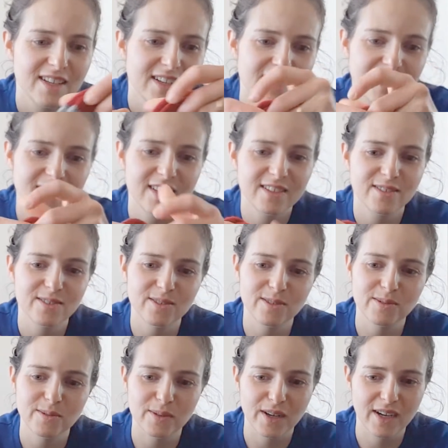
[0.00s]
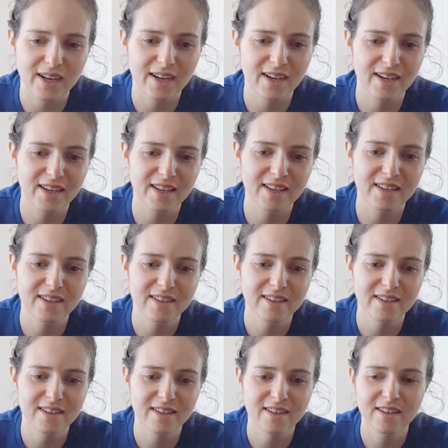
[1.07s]
I don't know why.
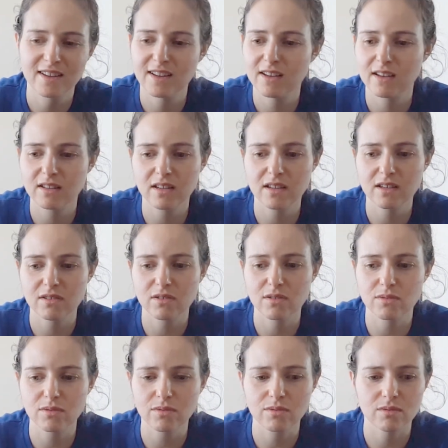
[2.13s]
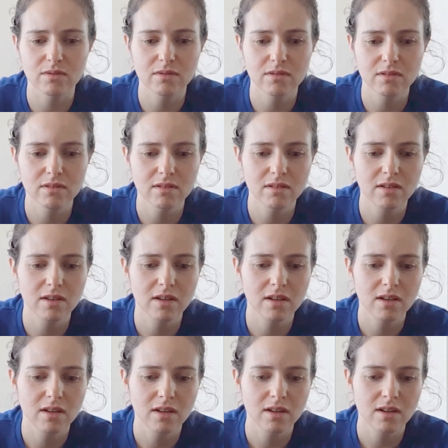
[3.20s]
And here too.
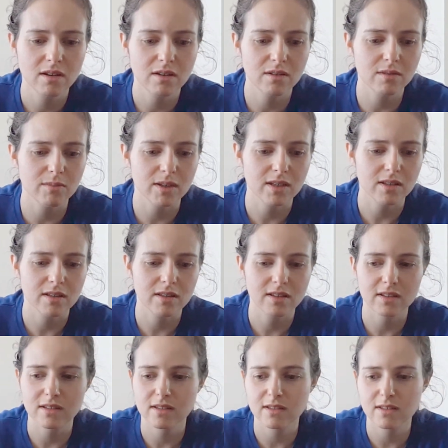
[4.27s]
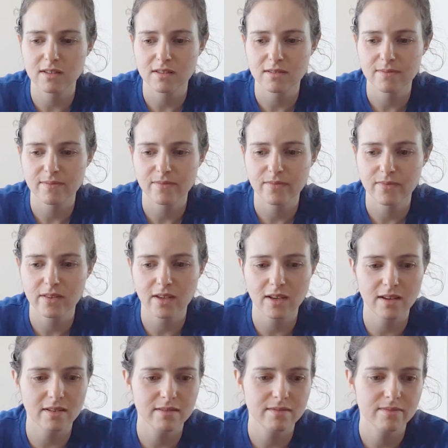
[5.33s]
Oh my goodness. Yeah,
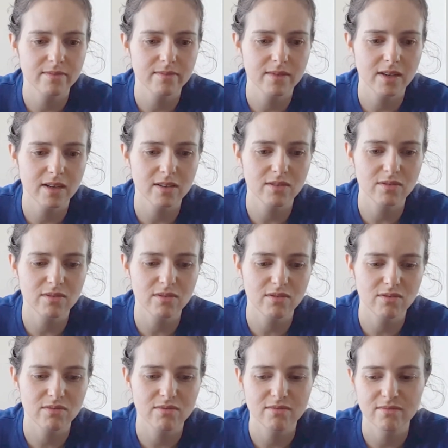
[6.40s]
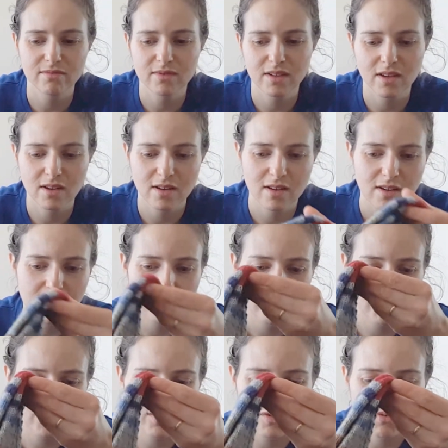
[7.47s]
I don't know.
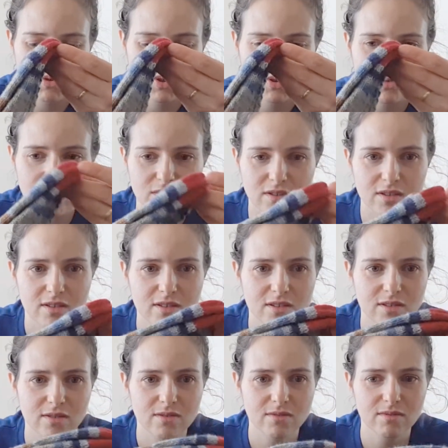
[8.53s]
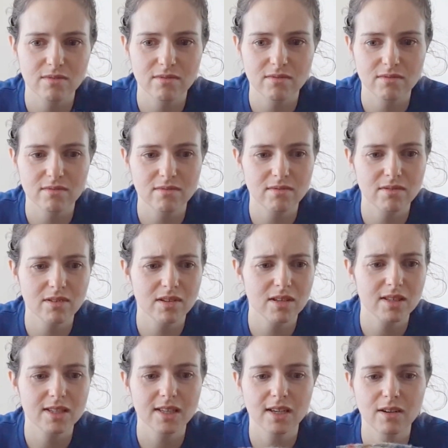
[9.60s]
Not so sure. So
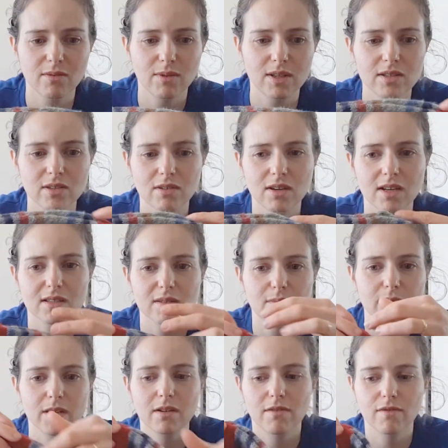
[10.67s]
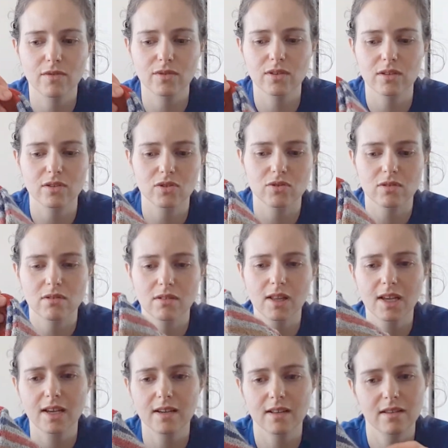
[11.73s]
it's like one sock has a bigger foot and a shorter
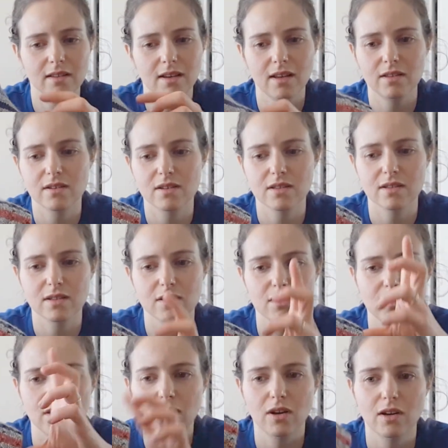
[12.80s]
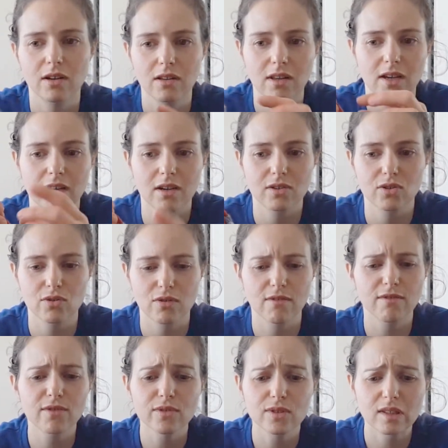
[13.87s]
leg, and the other has a longer leg and a shorter
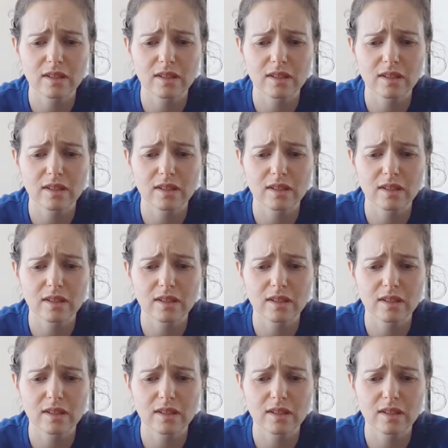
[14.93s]
foot.